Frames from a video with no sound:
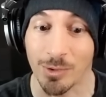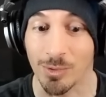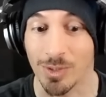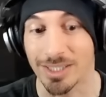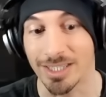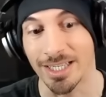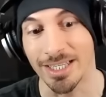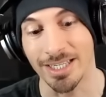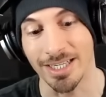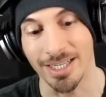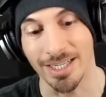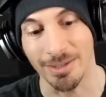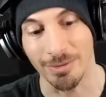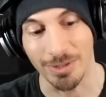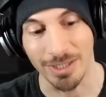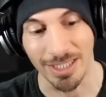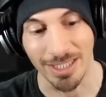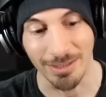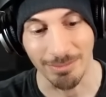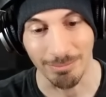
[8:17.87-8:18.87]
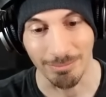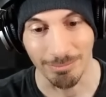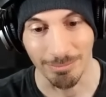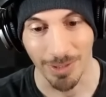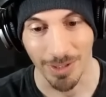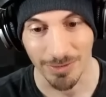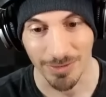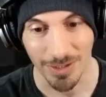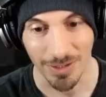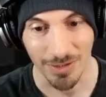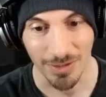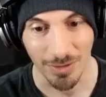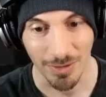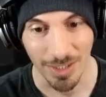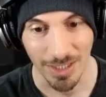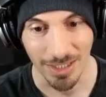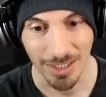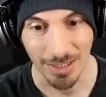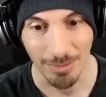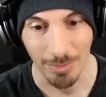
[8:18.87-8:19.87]
when they uh, when they buff this
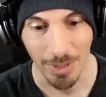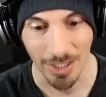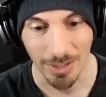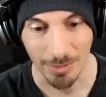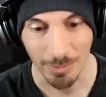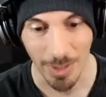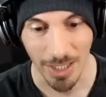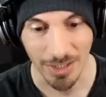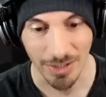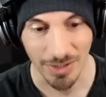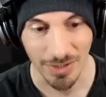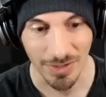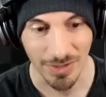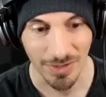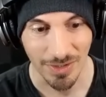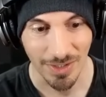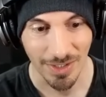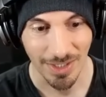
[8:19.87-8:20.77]
unit in balance patches.